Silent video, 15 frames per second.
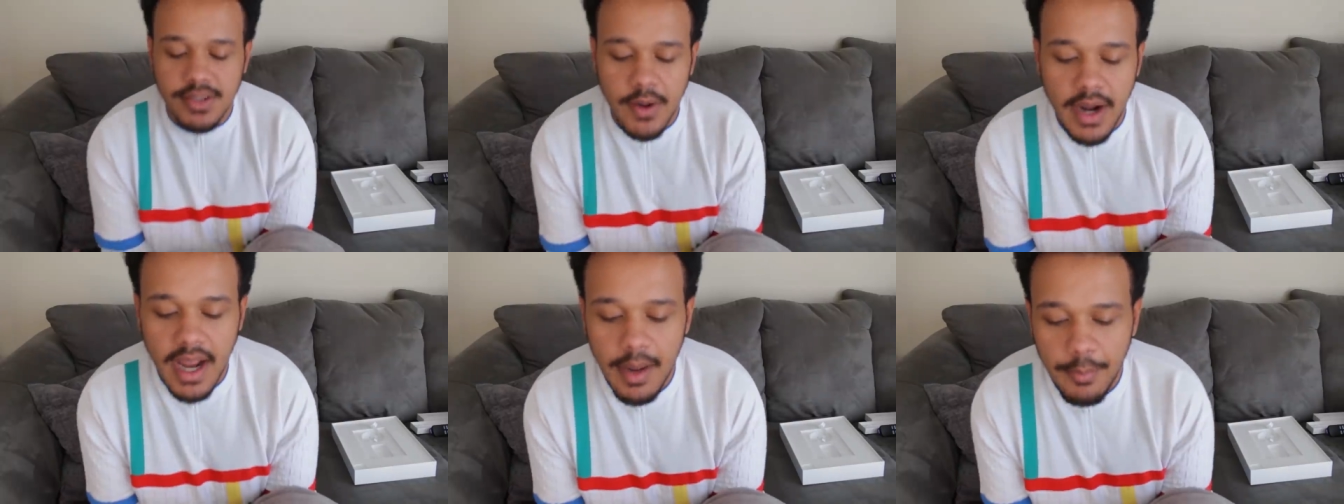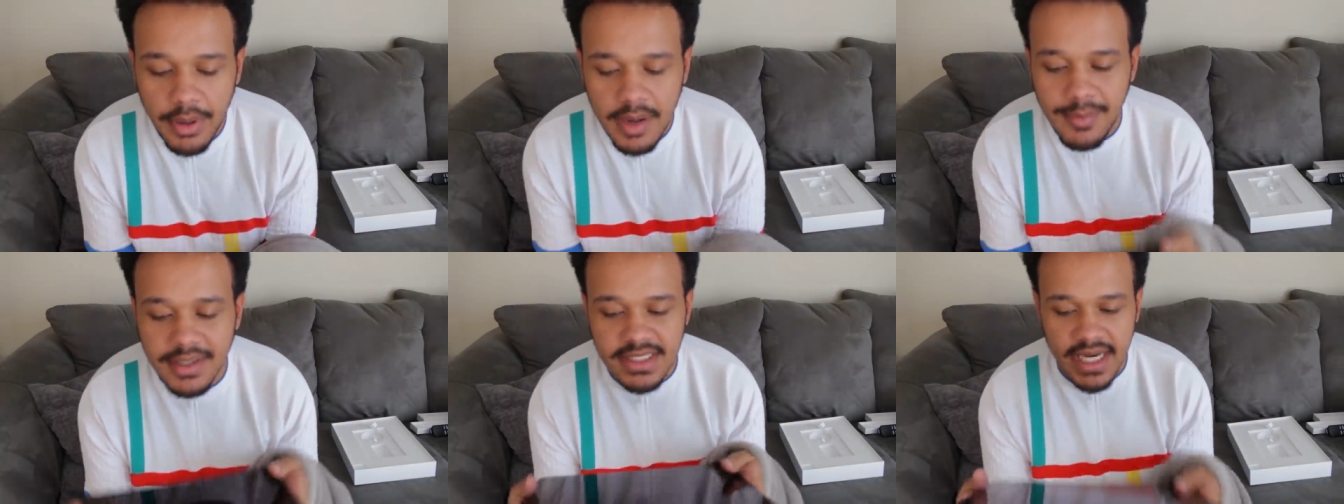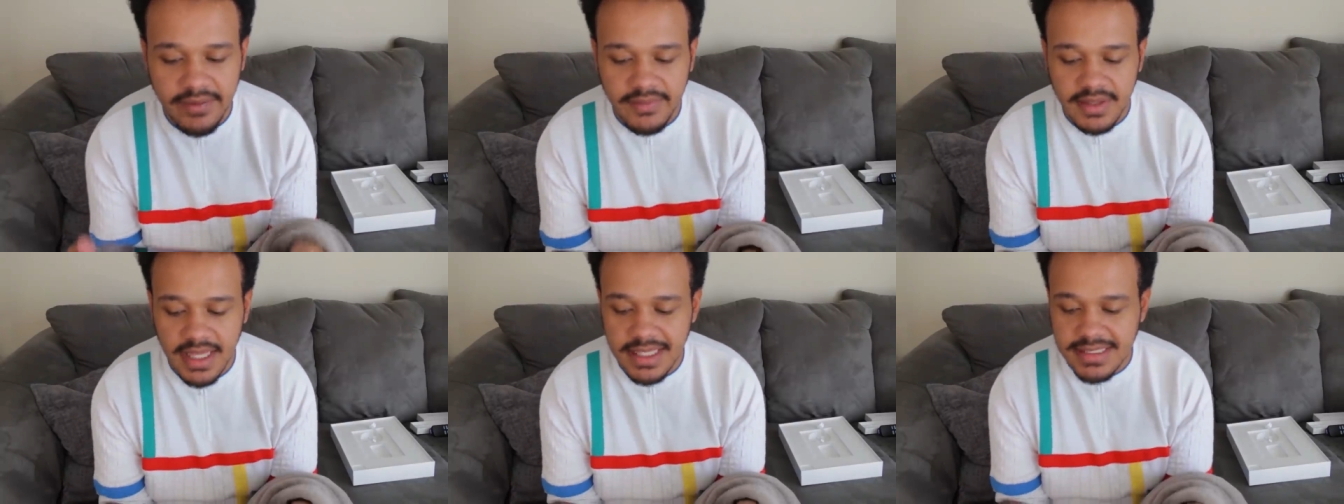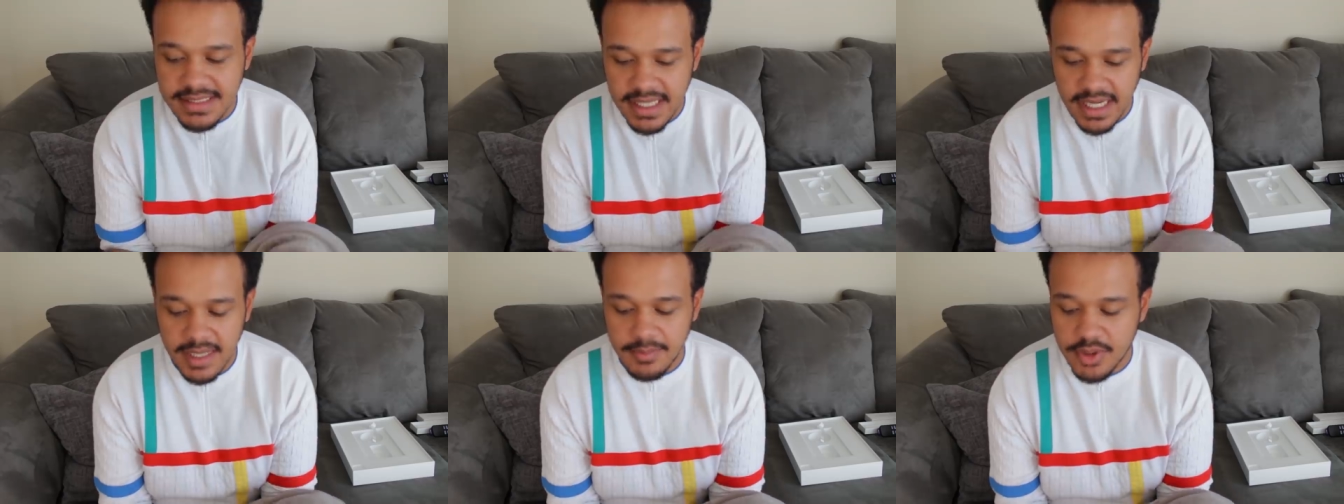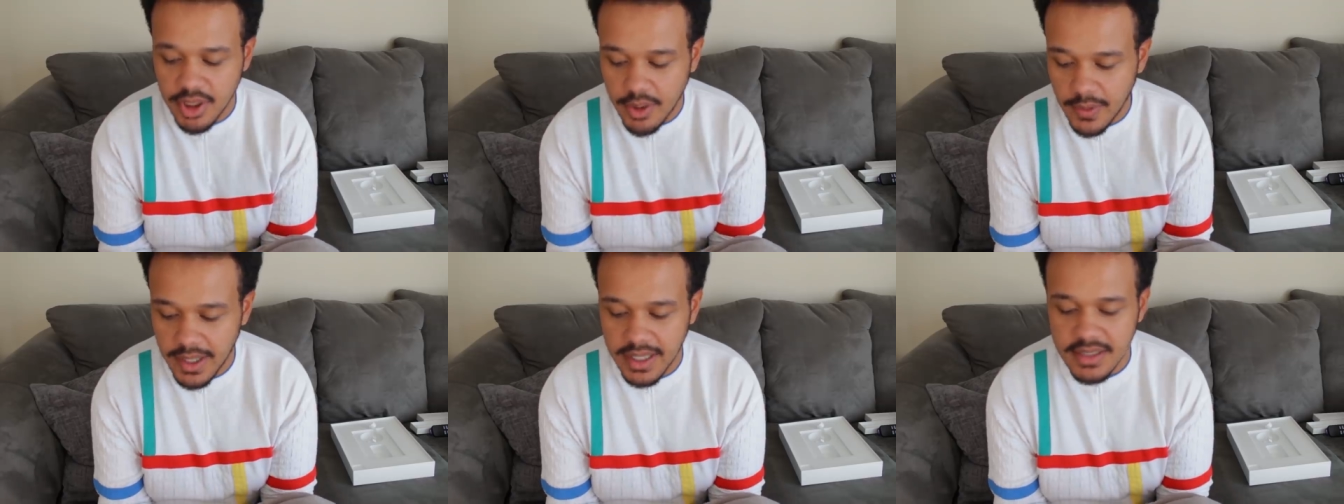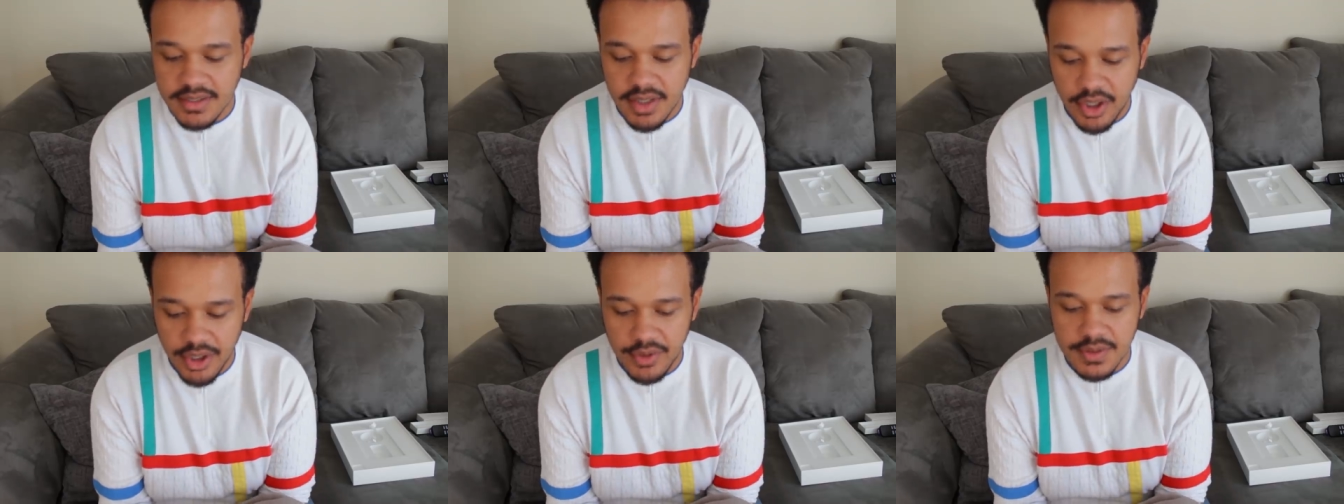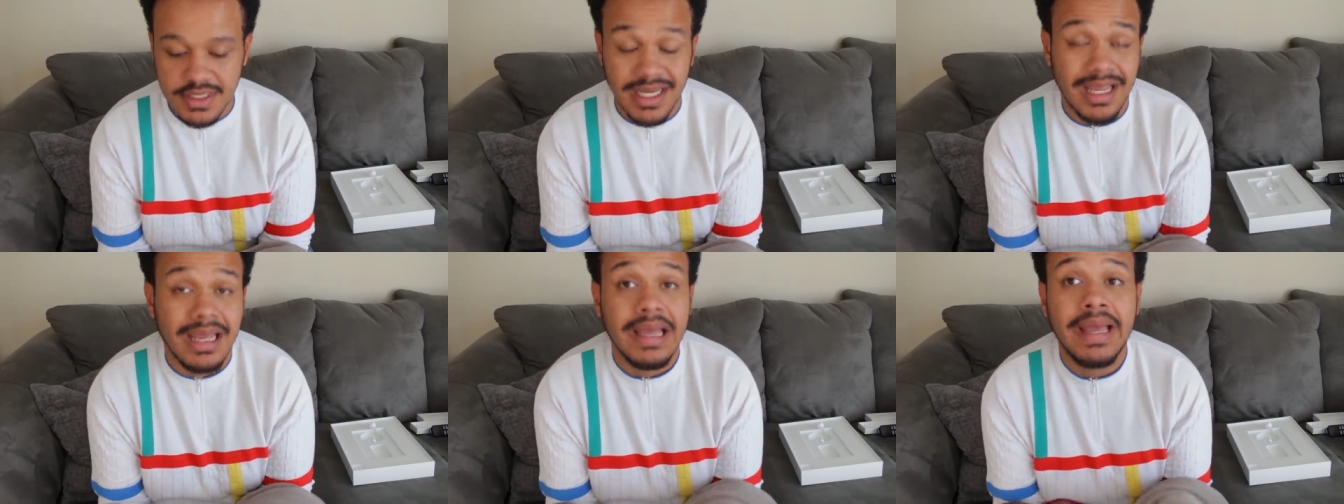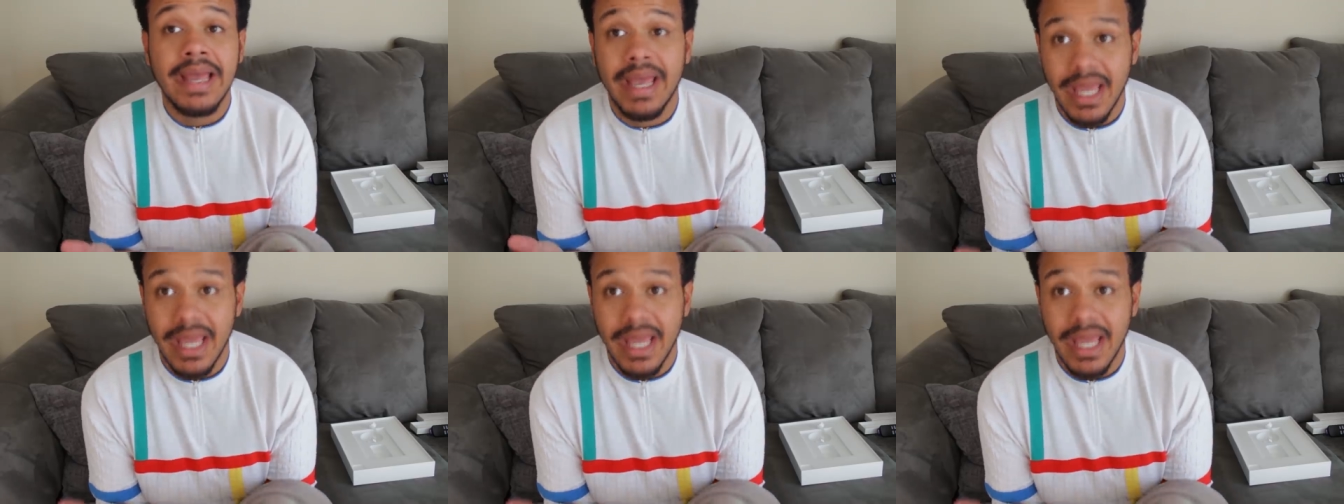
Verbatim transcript: So I got pretty much everything set up to go ahead and start using it.